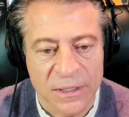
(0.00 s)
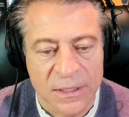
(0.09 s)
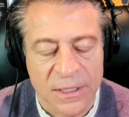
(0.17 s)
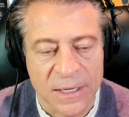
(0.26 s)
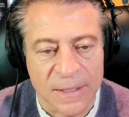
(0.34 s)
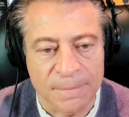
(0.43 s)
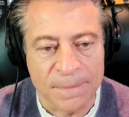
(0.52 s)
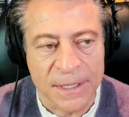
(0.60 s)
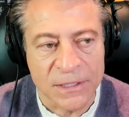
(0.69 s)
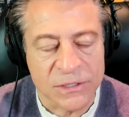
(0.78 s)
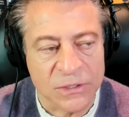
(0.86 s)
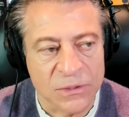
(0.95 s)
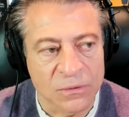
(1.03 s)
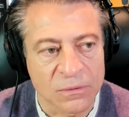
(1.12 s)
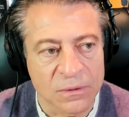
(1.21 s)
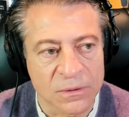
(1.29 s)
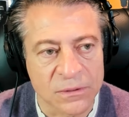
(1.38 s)
And
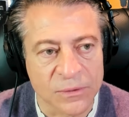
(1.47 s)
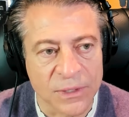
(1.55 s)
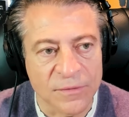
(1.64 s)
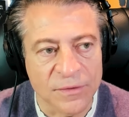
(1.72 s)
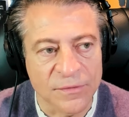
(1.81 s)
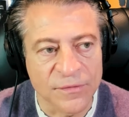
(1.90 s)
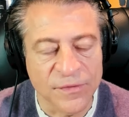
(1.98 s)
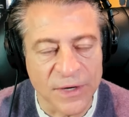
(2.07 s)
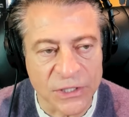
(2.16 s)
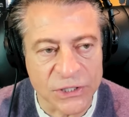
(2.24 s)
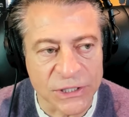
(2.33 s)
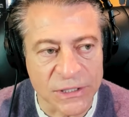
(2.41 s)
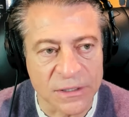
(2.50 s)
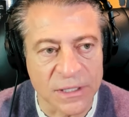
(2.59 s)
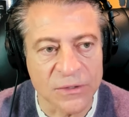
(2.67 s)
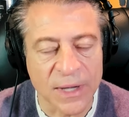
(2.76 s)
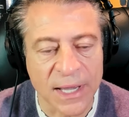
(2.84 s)
so do we have the function
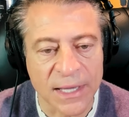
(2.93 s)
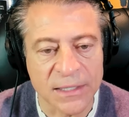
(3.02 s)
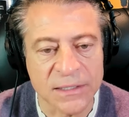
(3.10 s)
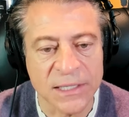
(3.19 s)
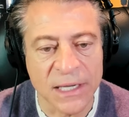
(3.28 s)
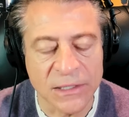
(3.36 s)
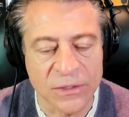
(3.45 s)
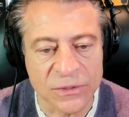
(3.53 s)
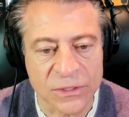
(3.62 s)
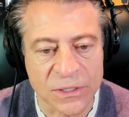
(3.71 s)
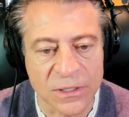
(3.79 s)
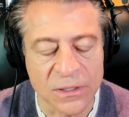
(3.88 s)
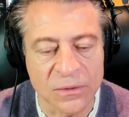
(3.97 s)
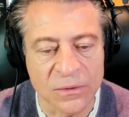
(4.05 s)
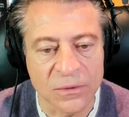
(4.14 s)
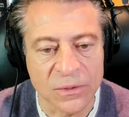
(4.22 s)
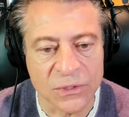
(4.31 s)
that you had 10 years
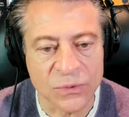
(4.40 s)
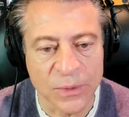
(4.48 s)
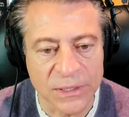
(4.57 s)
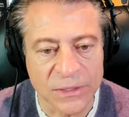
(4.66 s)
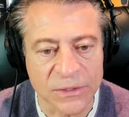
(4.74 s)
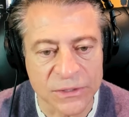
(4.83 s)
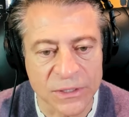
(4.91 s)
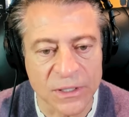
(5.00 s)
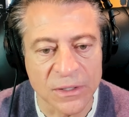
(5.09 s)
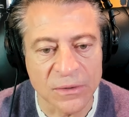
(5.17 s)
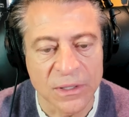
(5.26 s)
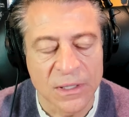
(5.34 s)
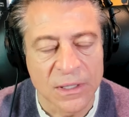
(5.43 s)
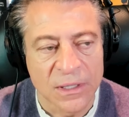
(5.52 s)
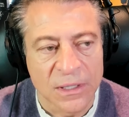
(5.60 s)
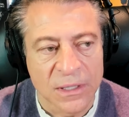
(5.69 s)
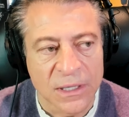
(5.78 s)
ago or 20 years ago?
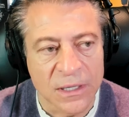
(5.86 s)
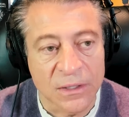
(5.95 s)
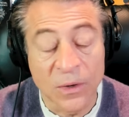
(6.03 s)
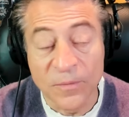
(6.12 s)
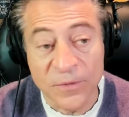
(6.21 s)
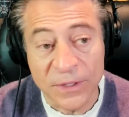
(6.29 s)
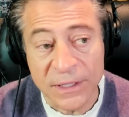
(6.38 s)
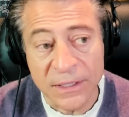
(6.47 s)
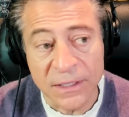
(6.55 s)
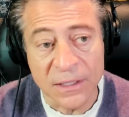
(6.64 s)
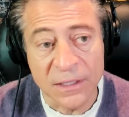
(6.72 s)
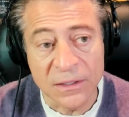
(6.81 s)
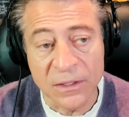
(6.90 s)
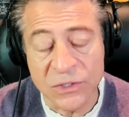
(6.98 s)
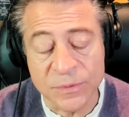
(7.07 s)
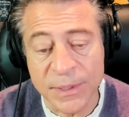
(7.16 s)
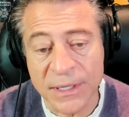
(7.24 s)
And hopefully it
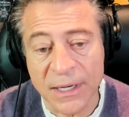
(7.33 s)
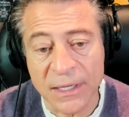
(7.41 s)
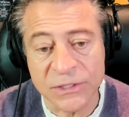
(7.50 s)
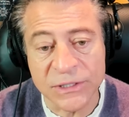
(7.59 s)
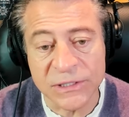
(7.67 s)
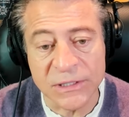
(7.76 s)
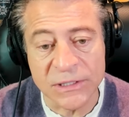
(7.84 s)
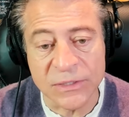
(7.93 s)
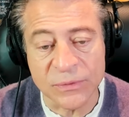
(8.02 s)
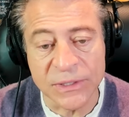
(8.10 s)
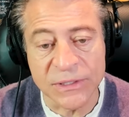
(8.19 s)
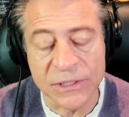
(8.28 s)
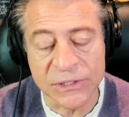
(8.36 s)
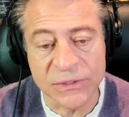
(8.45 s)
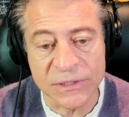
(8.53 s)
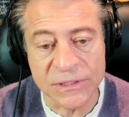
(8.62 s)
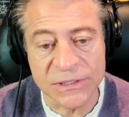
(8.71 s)
goes beyond just these three
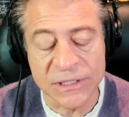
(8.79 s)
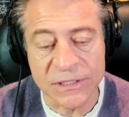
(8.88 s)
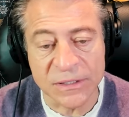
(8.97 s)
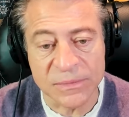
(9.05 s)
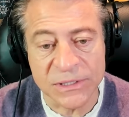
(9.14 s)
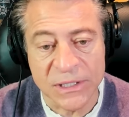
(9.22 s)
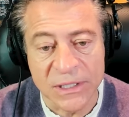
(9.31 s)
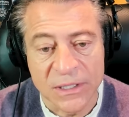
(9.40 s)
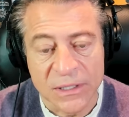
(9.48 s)
tissues and systems.